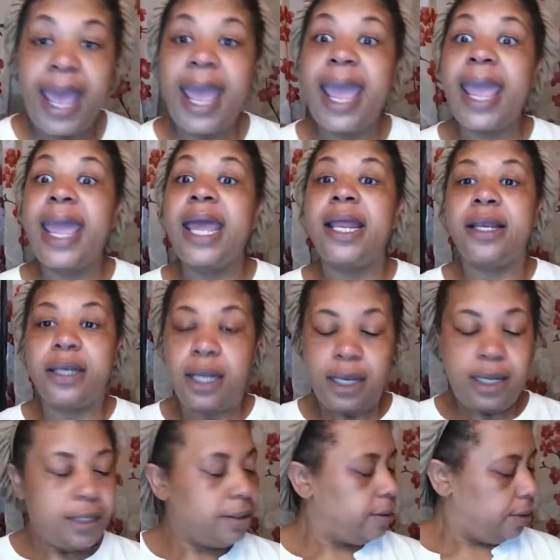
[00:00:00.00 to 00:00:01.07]
And
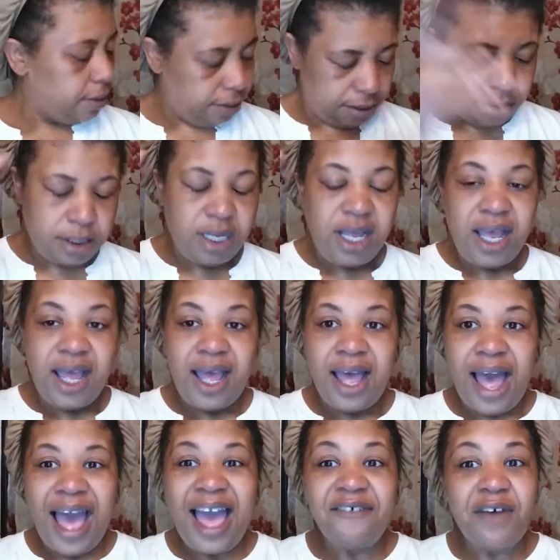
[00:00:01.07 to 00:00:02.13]

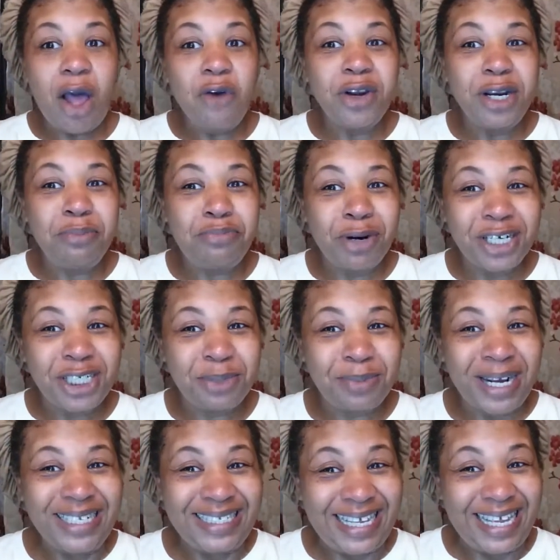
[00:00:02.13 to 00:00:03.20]
I have already brushed
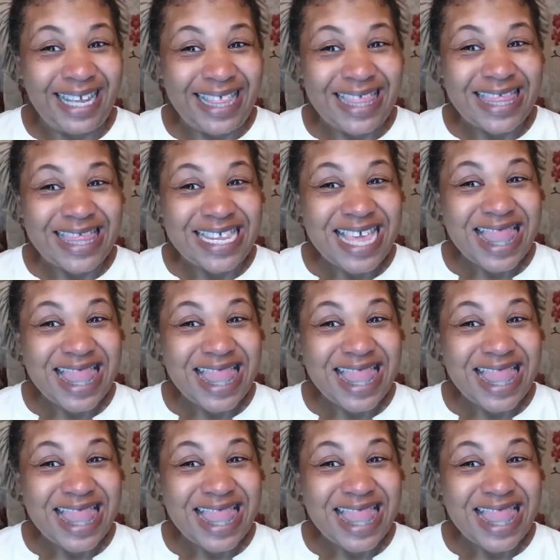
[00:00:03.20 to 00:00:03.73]
my teeth.